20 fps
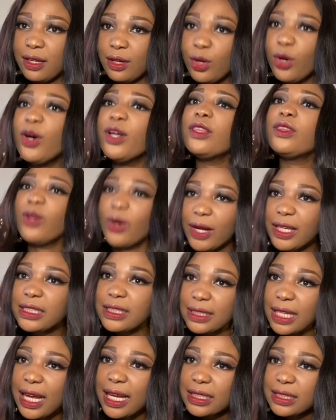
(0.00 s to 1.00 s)
Who
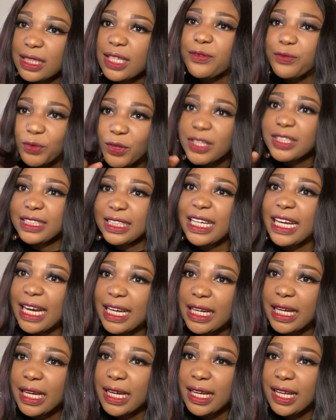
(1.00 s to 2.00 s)
does that if not
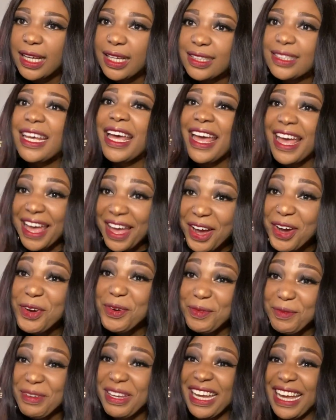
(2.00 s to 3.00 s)
Diana?
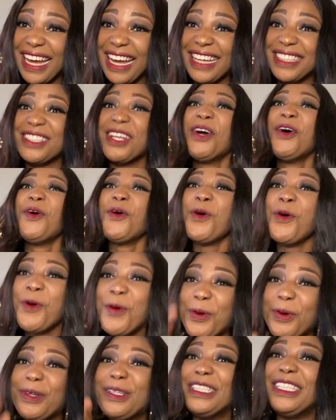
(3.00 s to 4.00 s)
Tell me, guys,
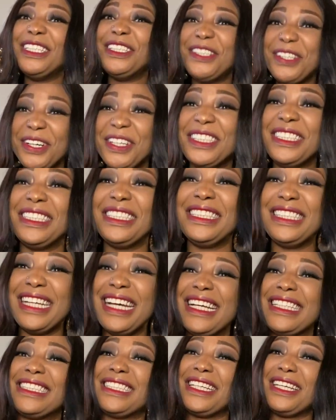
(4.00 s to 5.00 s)
who does
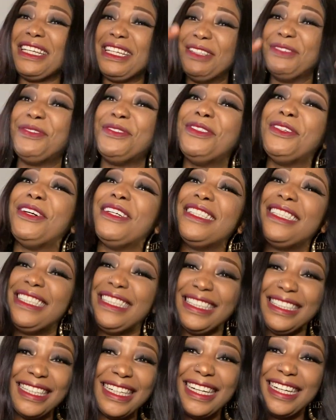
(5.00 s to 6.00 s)
that if not
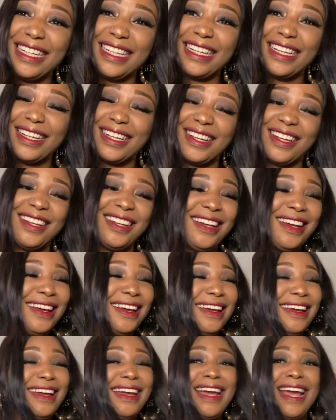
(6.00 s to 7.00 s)
Diana?
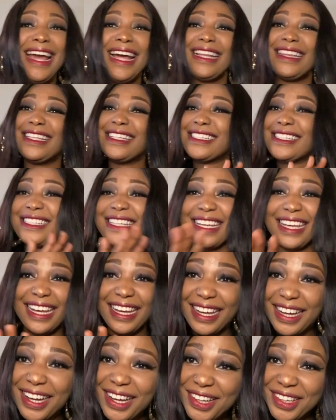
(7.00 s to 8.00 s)
Hey, this
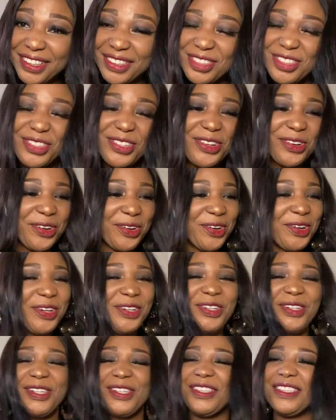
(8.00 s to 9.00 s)
girl,
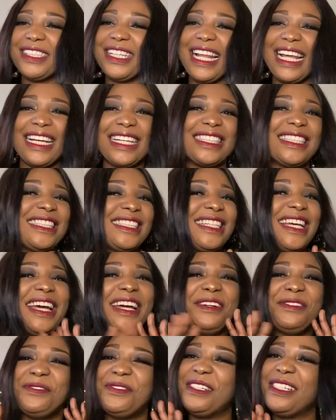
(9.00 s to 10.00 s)
no, like she's
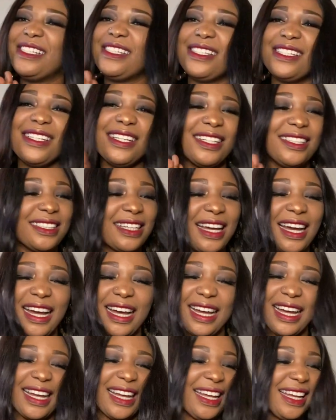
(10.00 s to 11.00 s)
everything,
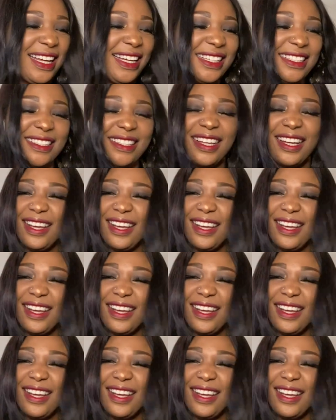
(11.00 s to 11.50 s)
guys.